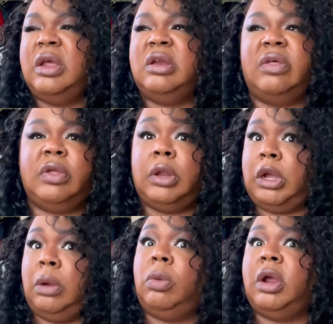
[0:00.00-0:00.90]
Nothing like
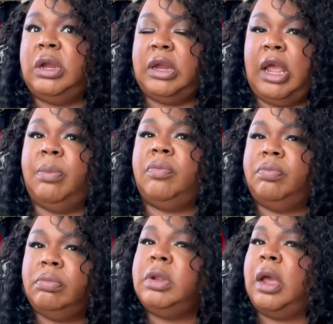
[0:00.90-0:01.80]
I'm wearing today, but
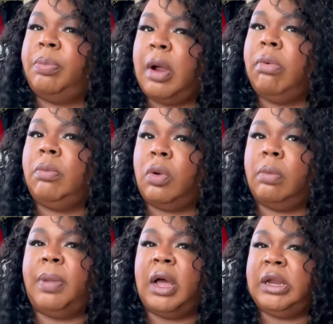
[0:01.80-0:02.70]
yeah, probably more
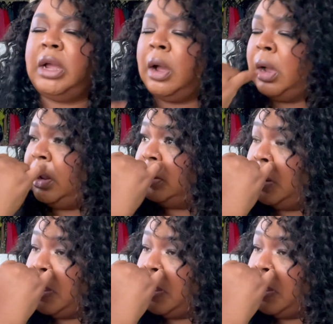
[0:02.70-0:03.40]
bodycon,